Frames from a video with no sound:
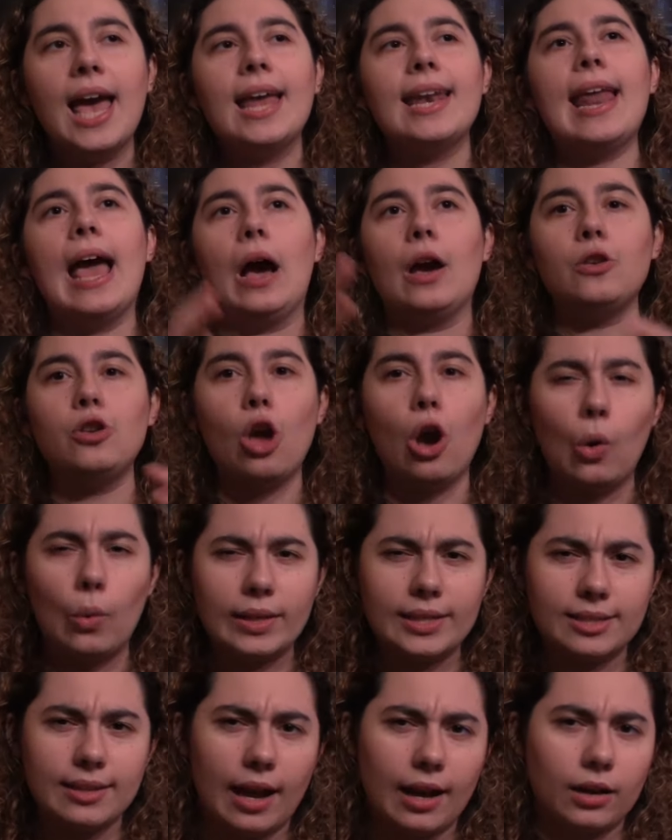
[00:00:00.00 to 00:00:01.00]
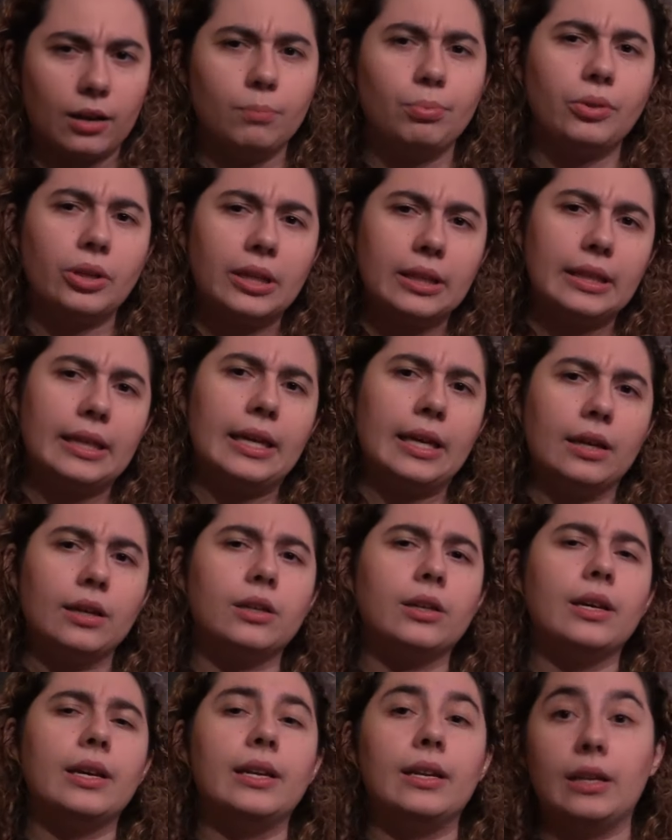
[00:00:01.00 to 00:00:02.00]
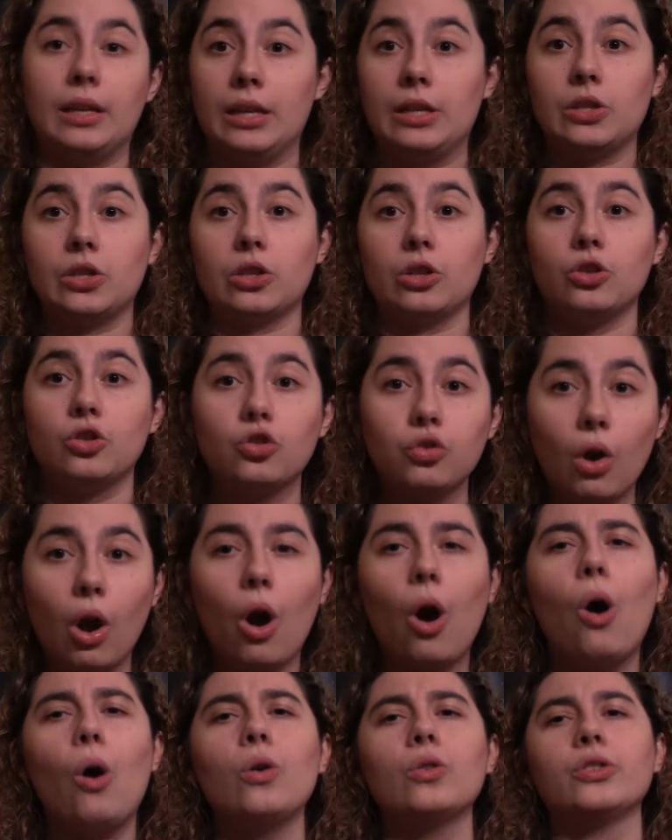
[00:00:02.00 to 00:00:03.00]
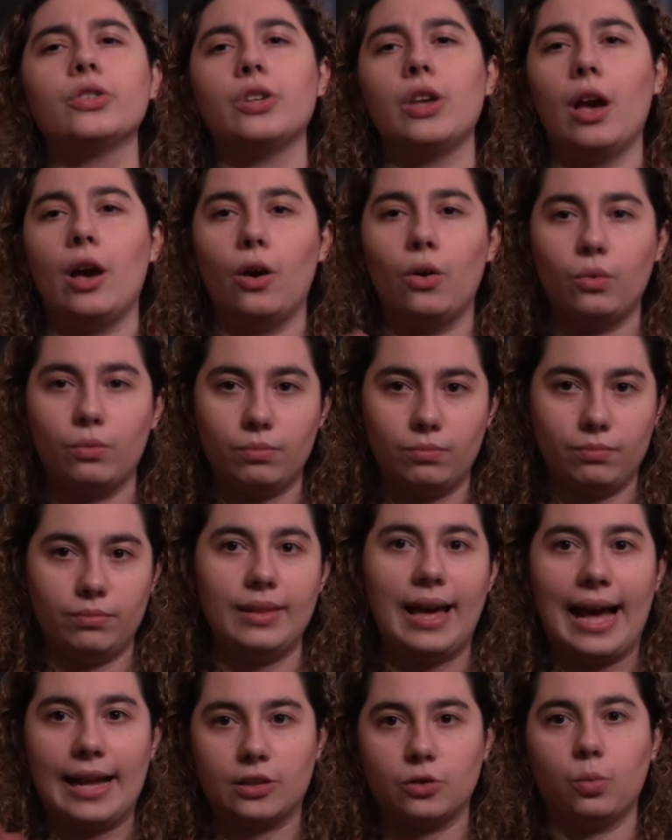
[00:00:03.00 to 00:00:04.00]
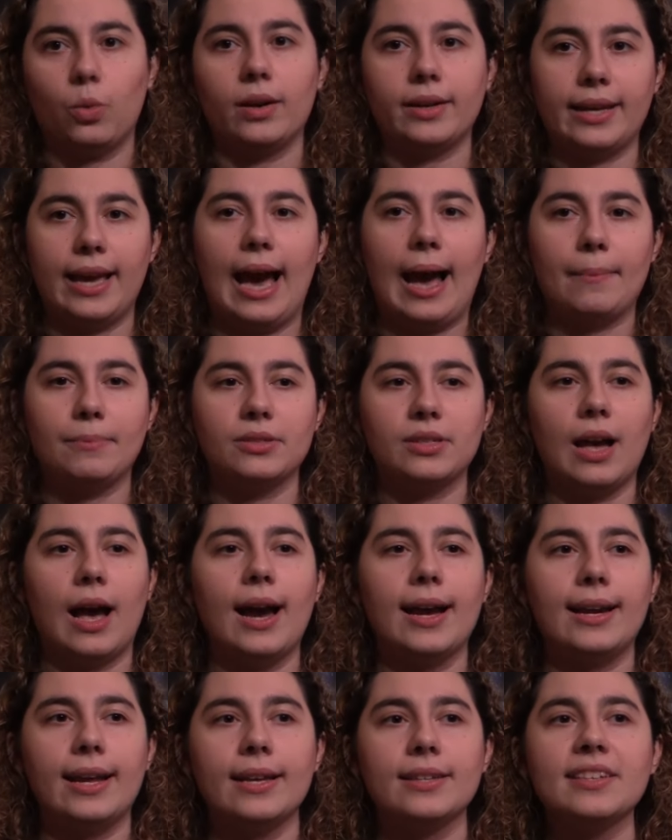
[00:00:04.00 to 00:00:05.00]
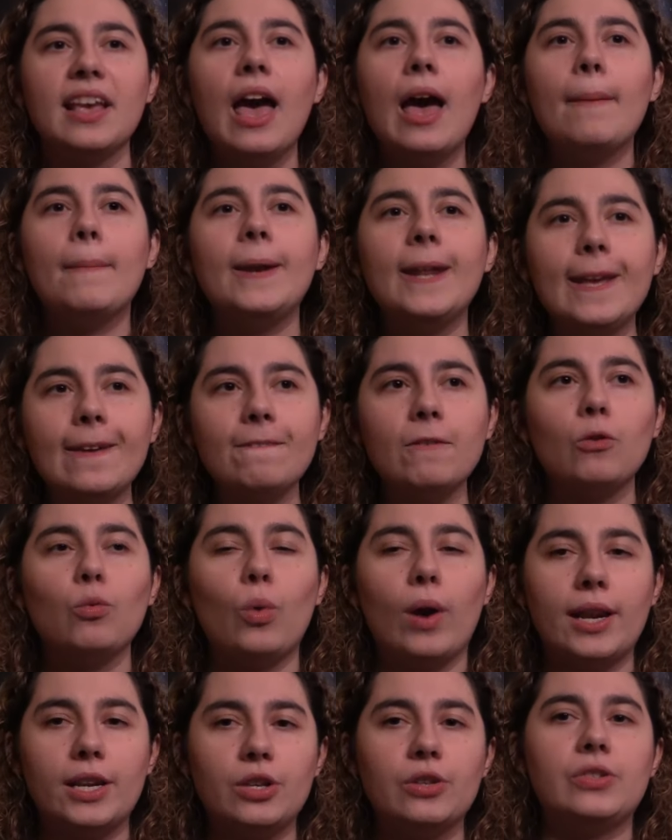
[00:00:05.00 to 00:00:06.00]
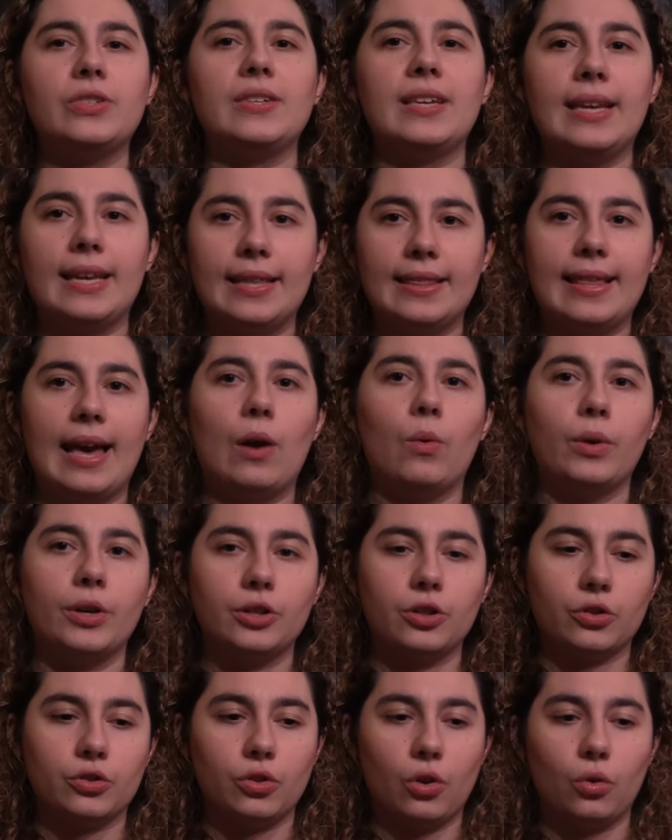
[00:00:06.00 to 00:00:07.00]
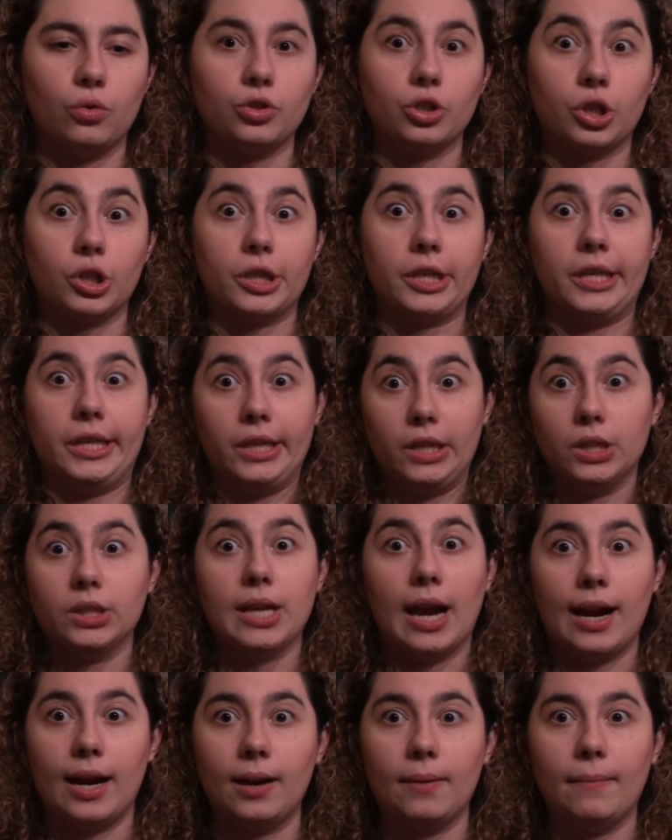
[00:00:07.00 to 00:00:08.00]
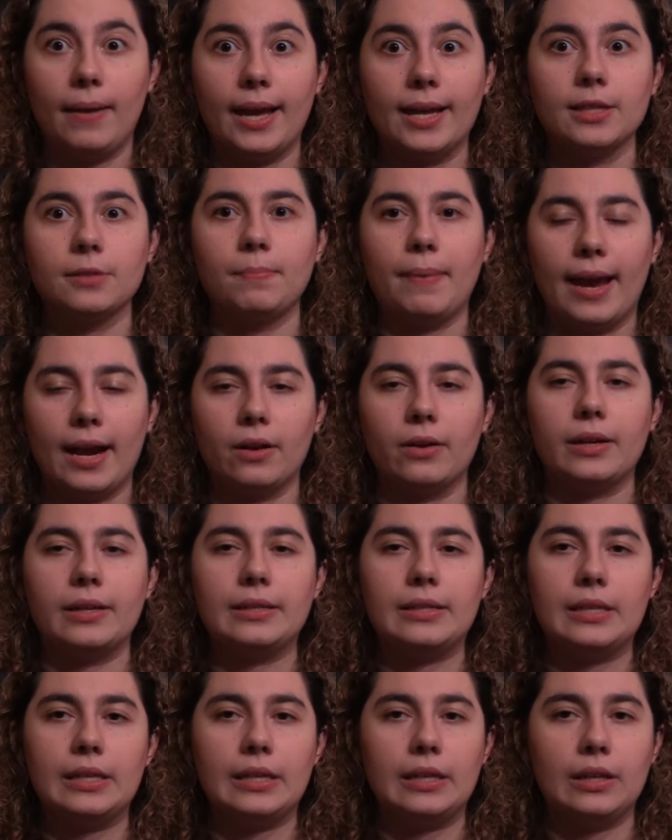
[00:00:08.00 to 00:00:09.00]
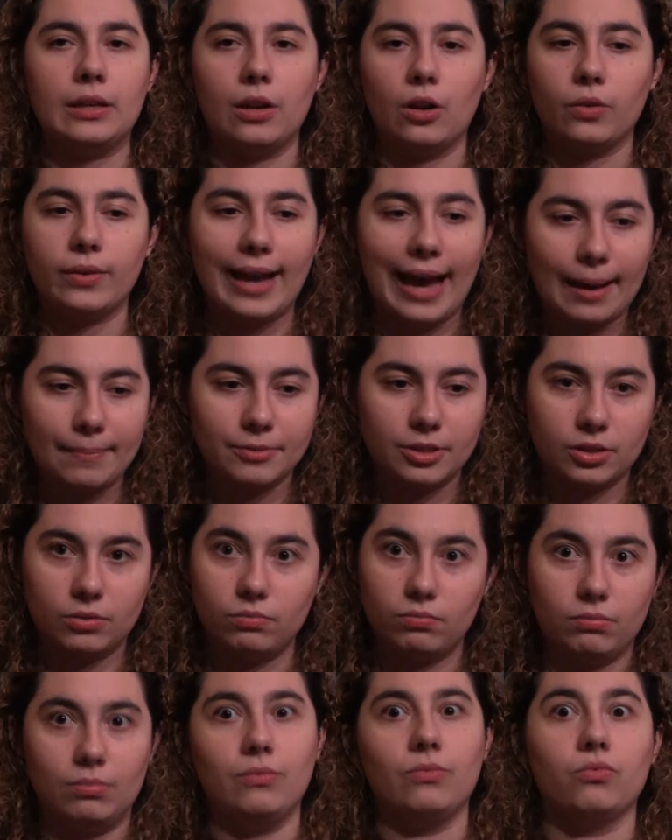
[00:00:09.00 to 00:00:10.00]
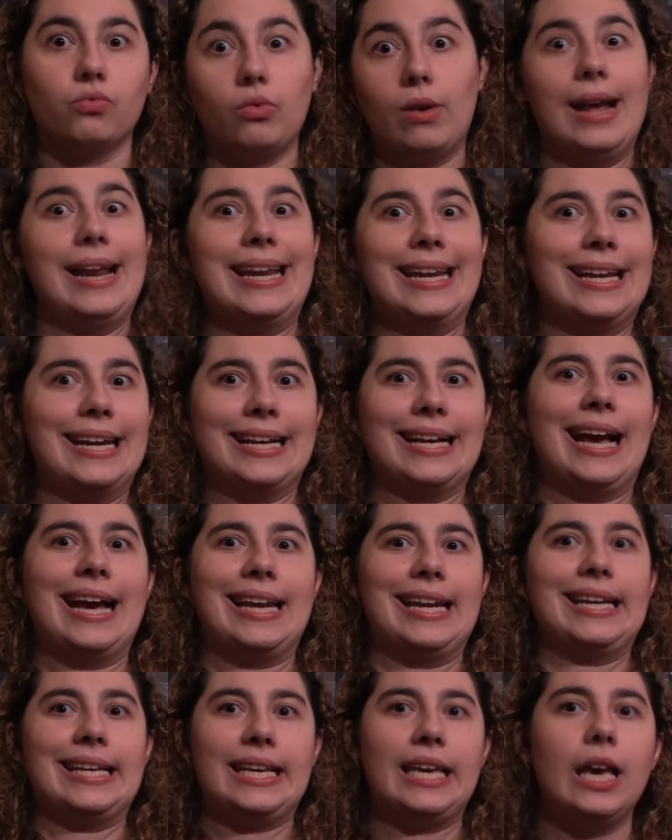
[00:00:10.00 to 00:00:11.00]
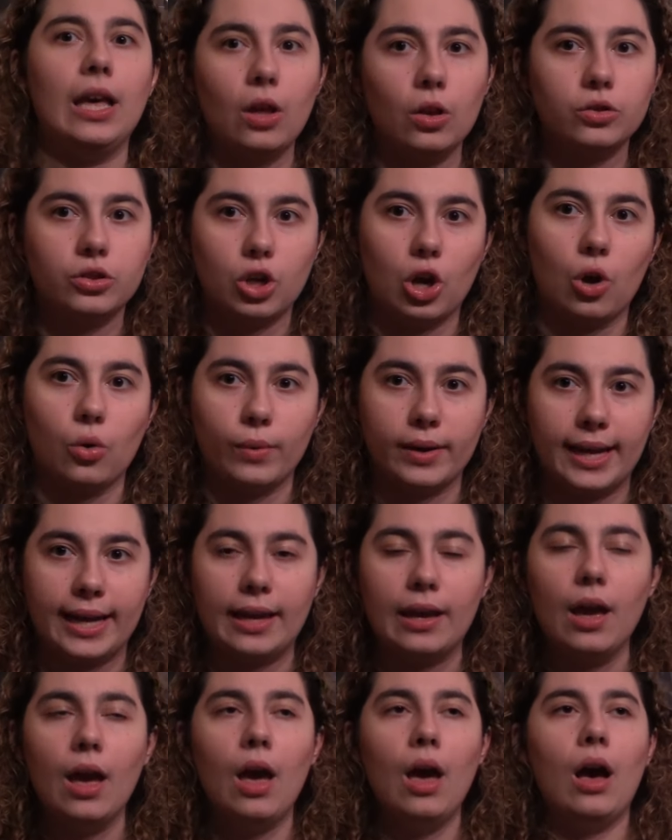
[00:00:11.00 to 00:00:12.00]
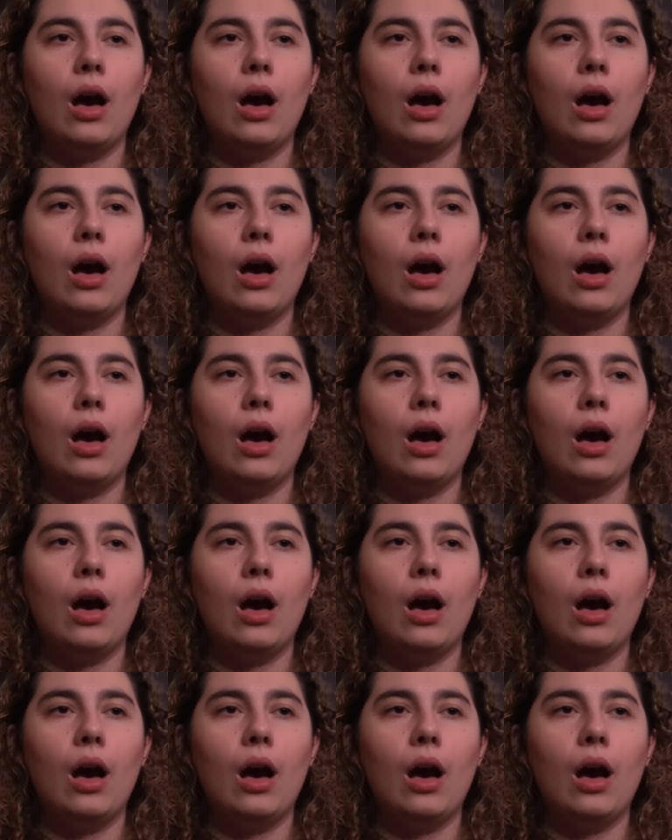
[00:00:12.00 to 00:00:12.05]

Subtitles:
Now, I know it's not completely in his control, so that's what Cap's side is. But even when you see that Winter Soldier killed Iron Man's parents, you know, Cap's ready to kind of kill Tony.